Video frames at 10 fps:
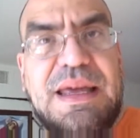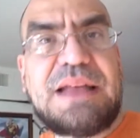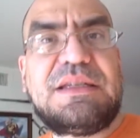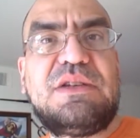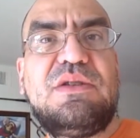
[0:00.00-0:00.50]

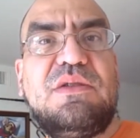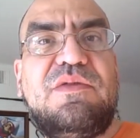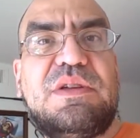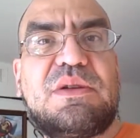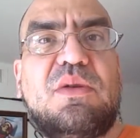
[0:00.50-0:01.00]
gets into
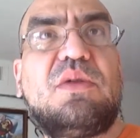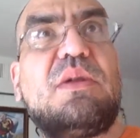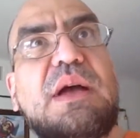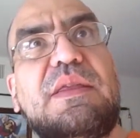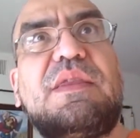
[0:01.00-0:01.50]
the
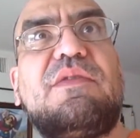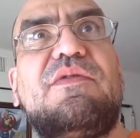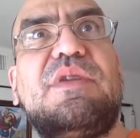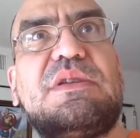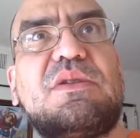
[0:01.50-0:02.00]
physical, and then the
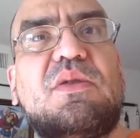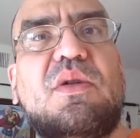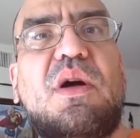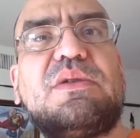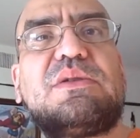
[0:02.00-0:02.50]

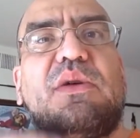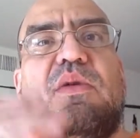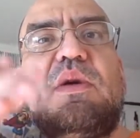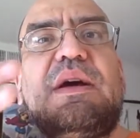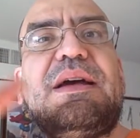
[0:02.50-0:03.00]
physical
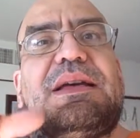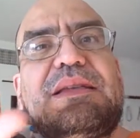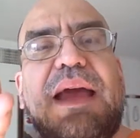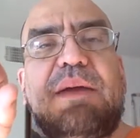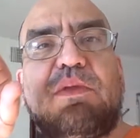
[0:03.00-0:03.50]
also
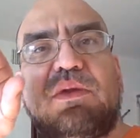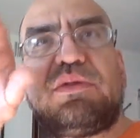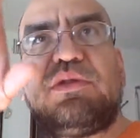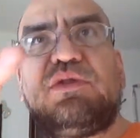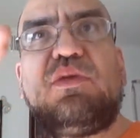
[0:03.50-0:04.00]
is
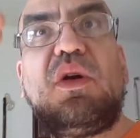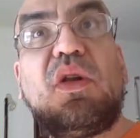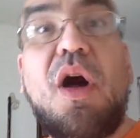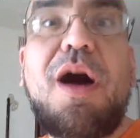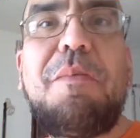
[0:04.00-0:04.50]
able to
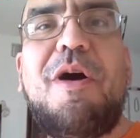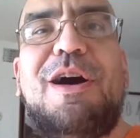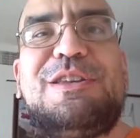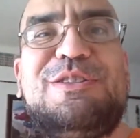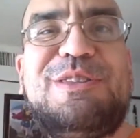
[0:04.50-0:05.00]
glom
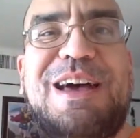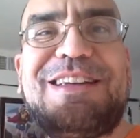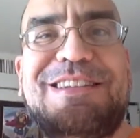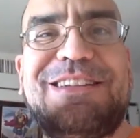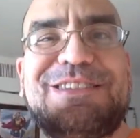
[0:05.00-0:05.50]
onto
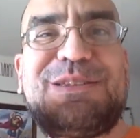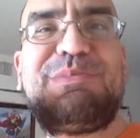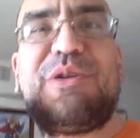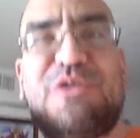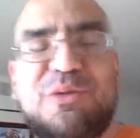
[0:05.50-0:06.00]
that
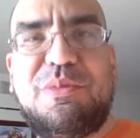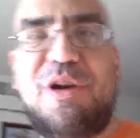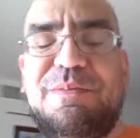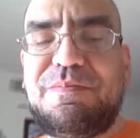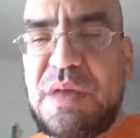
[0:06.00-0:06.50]
spiritual
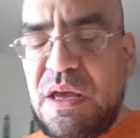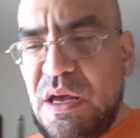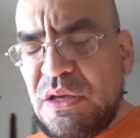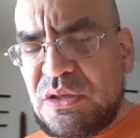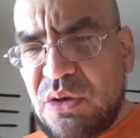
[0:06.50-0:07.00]
part.
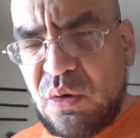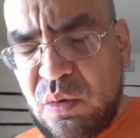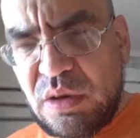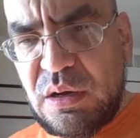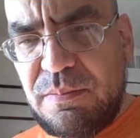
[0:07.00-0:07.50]

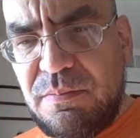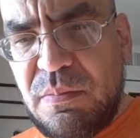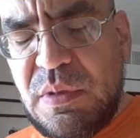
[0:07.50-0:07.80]
So